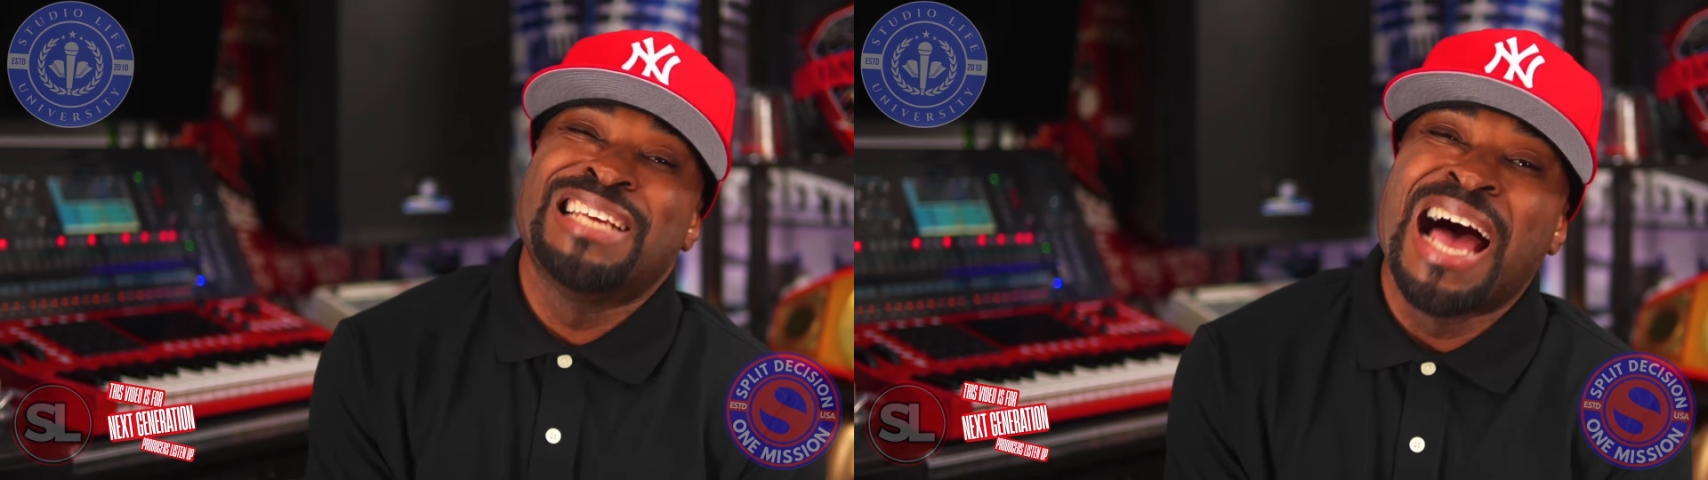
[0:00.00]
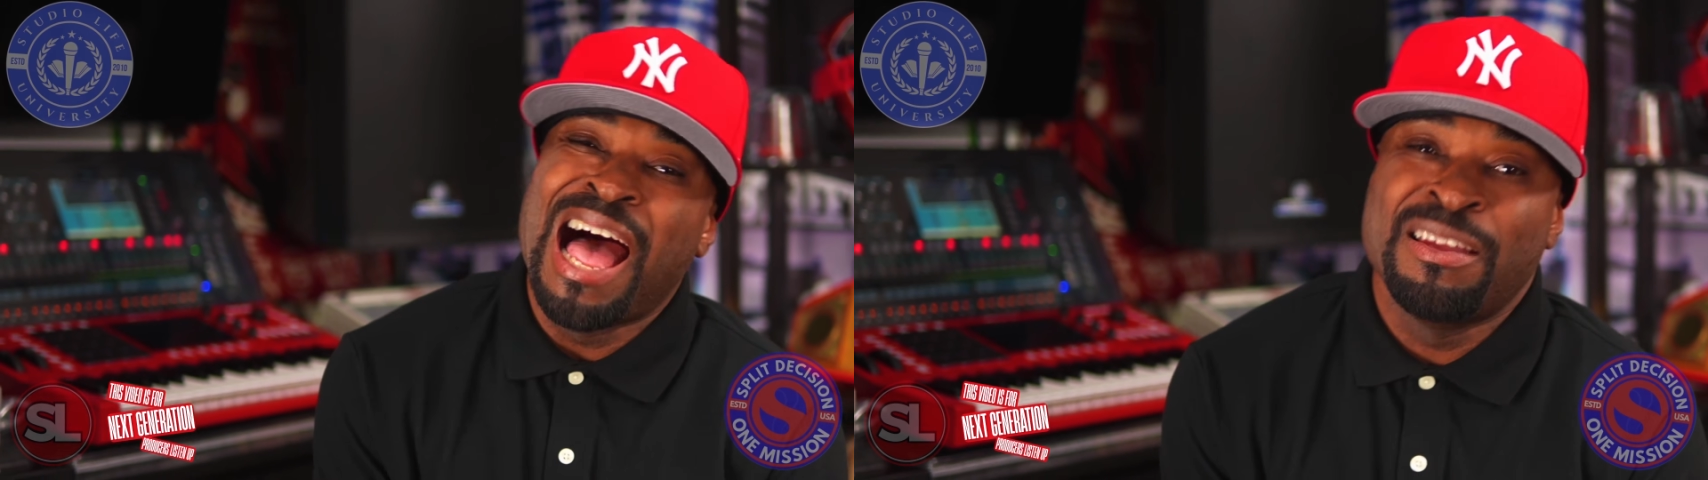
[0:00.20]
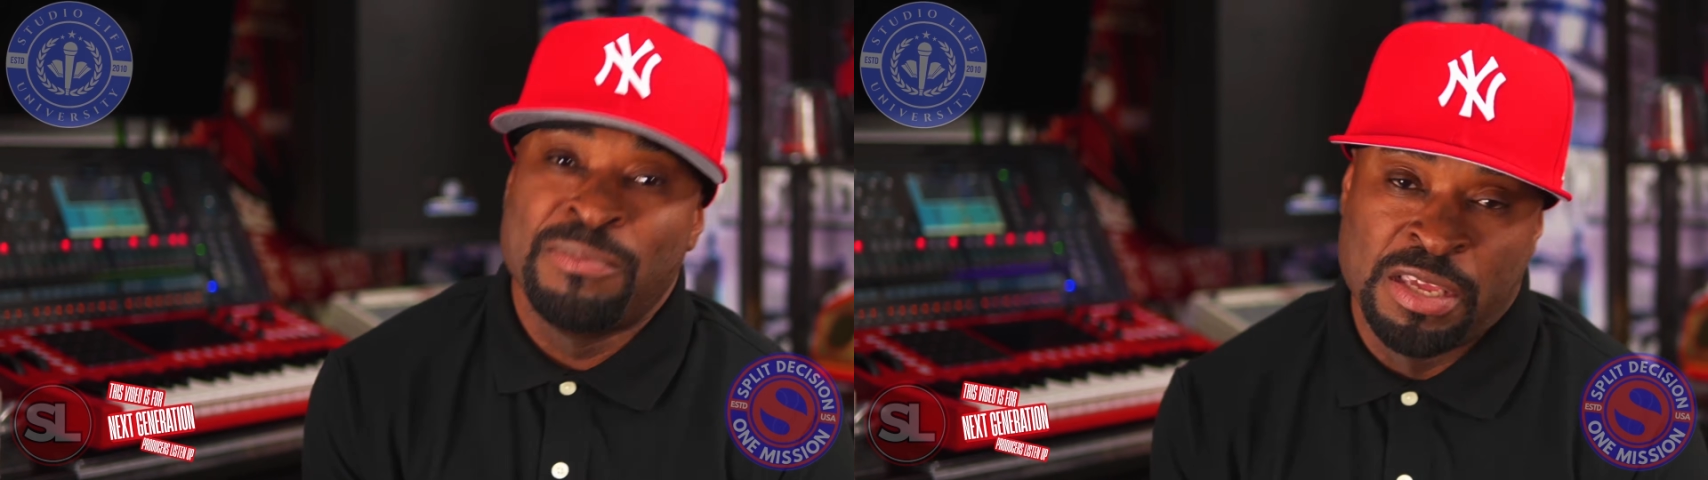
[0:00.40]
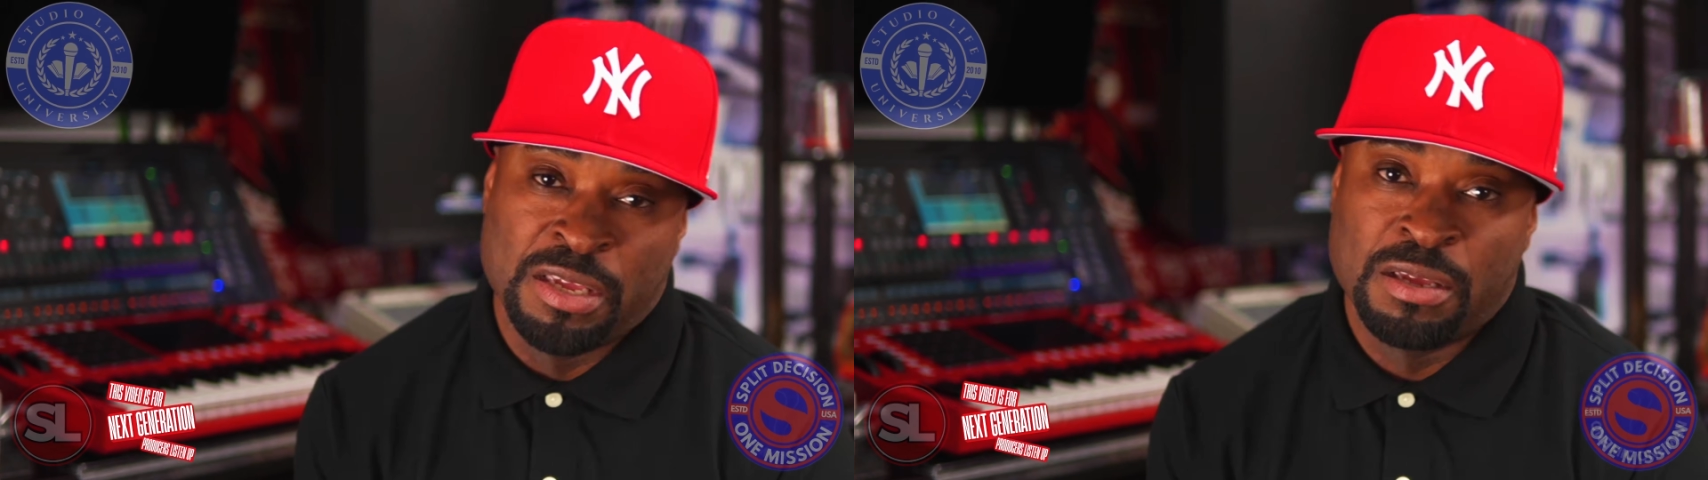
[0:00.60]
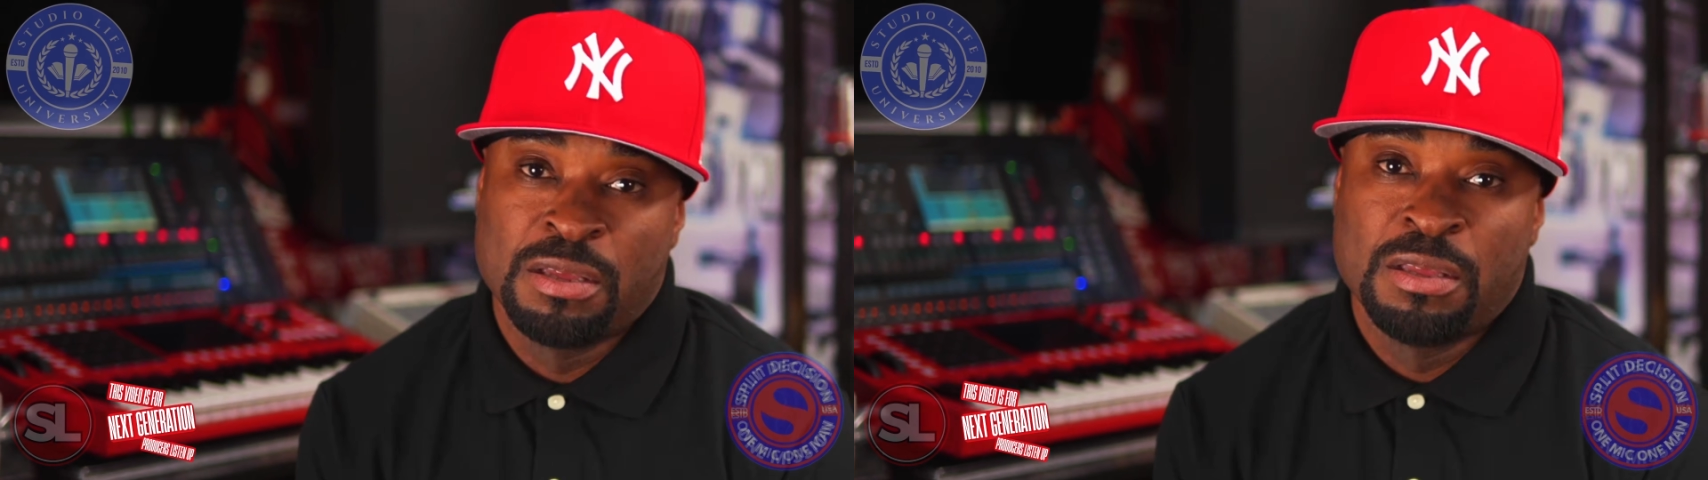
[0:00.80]

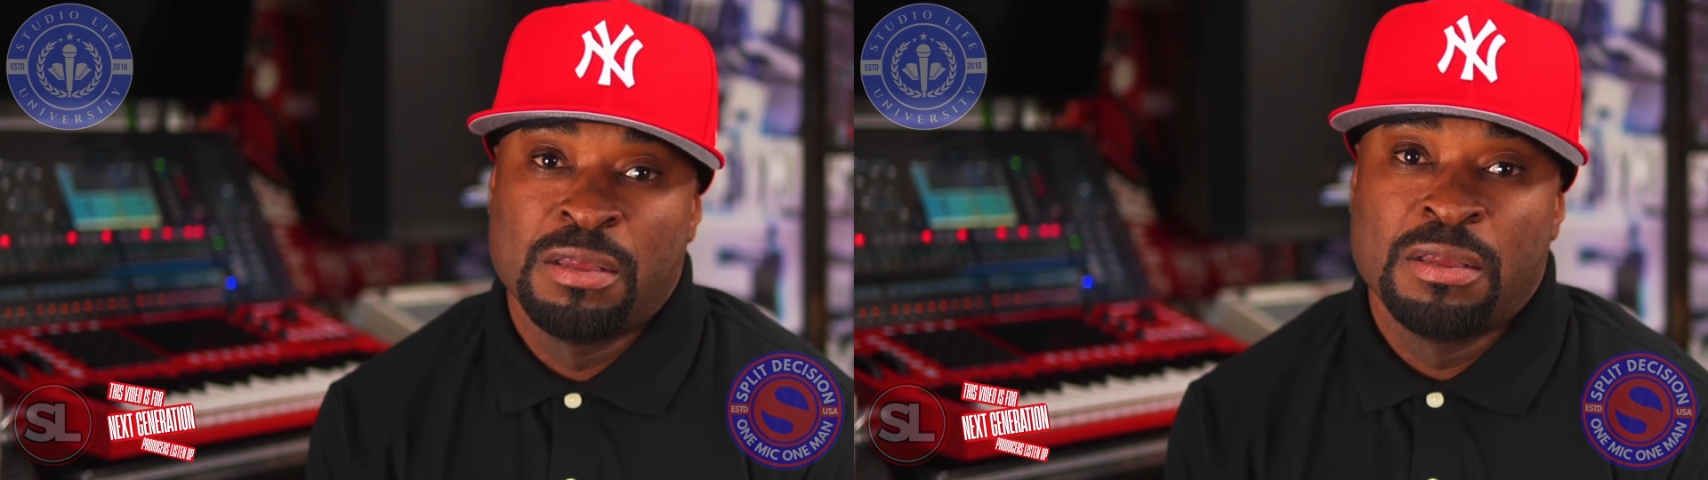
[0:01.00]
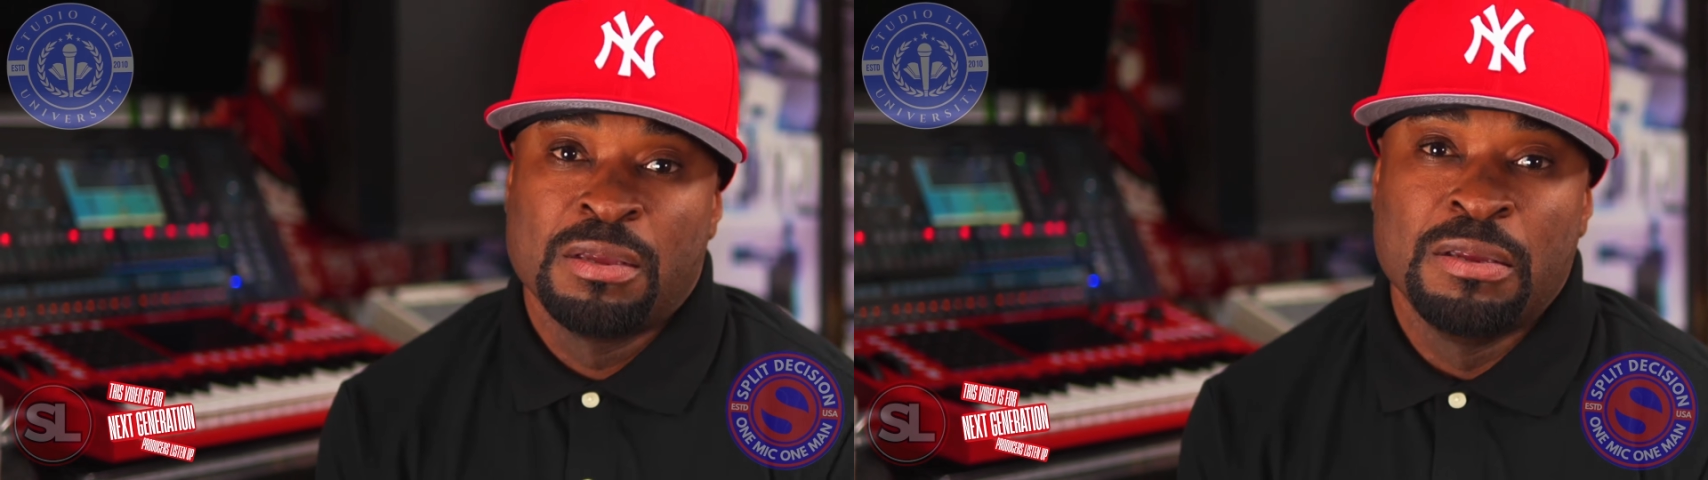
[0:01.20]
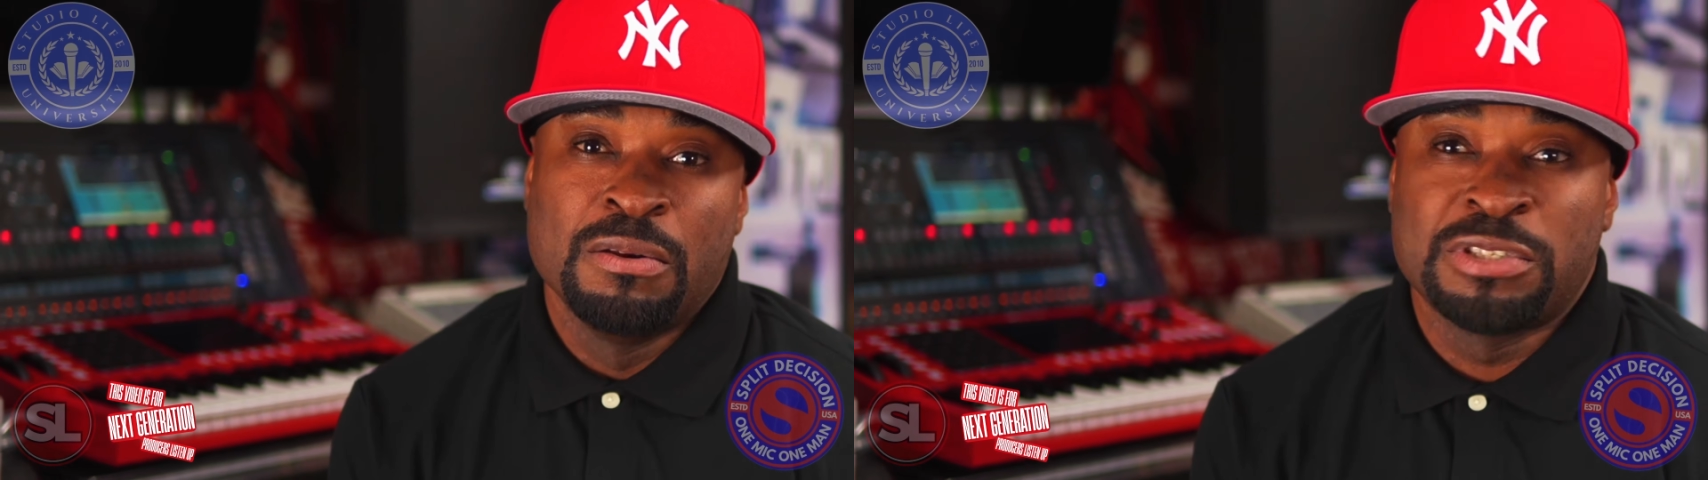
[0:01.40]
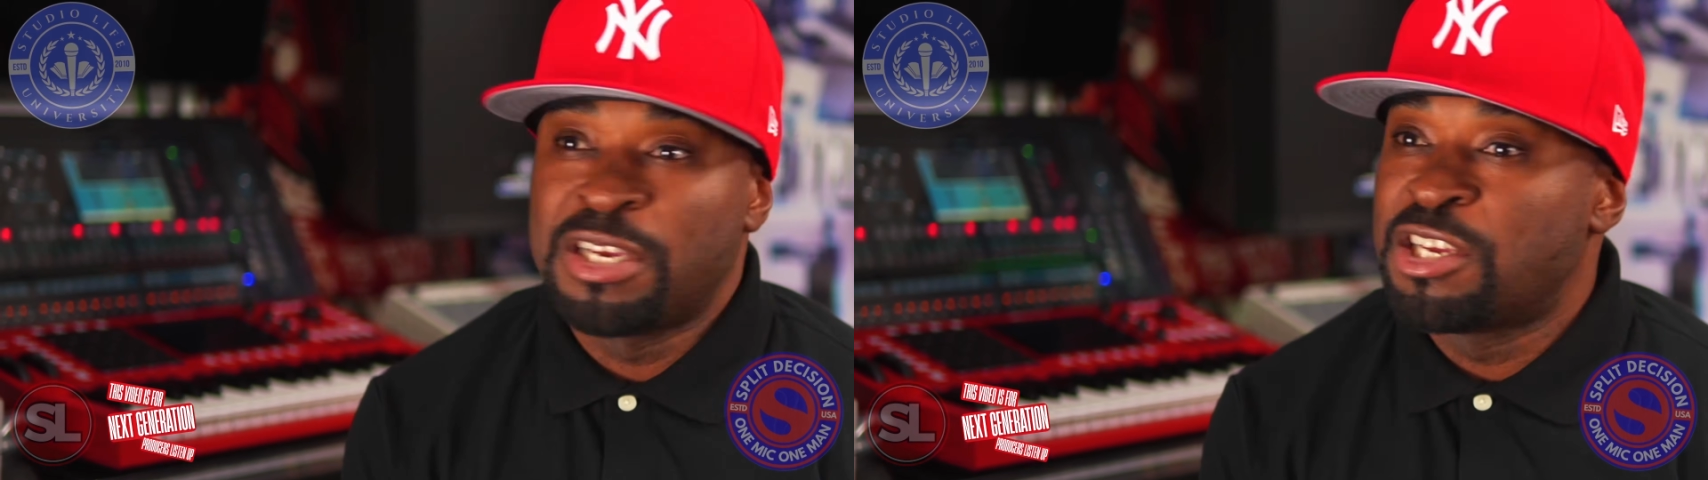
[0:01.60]
timing. You know what I'm saying? Because